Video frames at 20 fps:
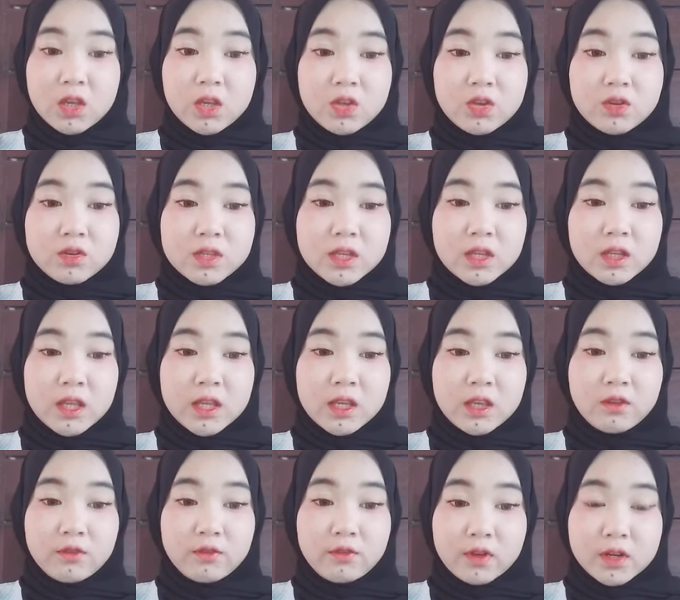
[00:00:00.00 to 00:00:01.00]
using
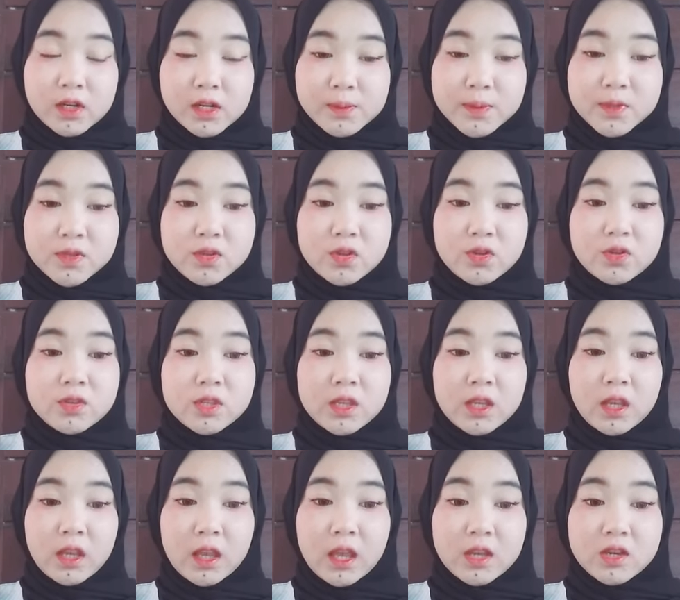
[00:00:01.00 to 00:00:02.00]
linking verbs,
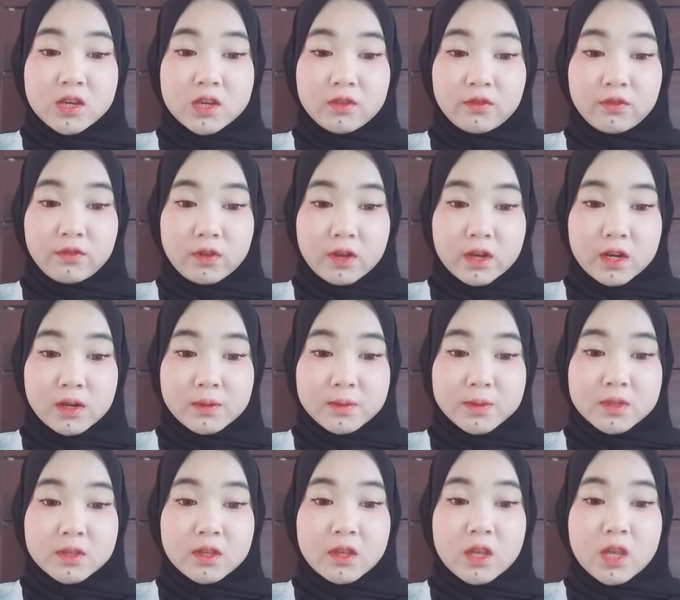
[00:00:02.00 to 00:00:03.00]
using action
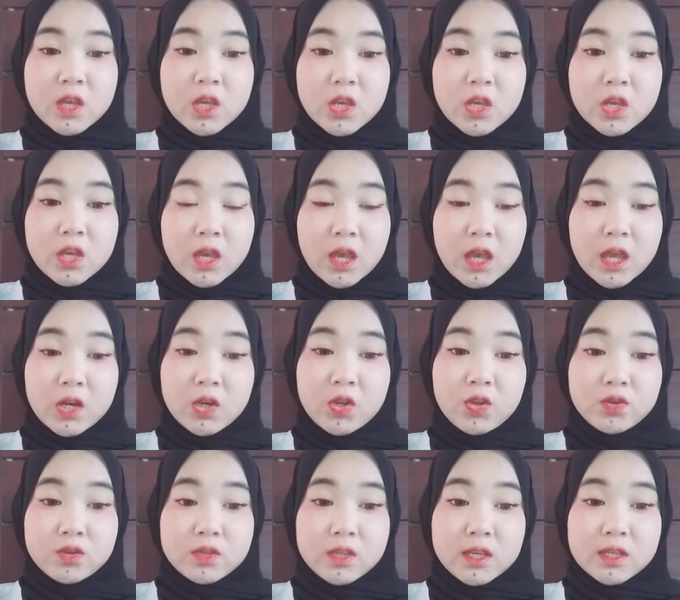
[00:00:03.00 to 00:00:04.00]
verbs, and
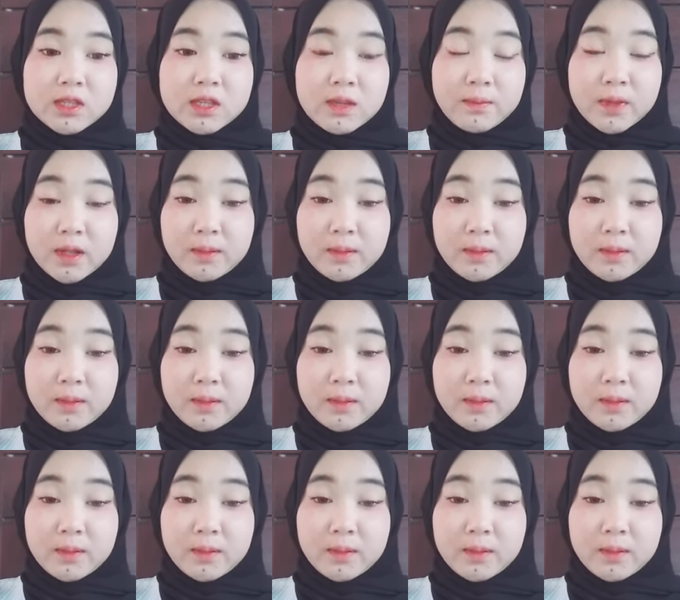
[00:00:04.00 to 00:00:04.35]
using simple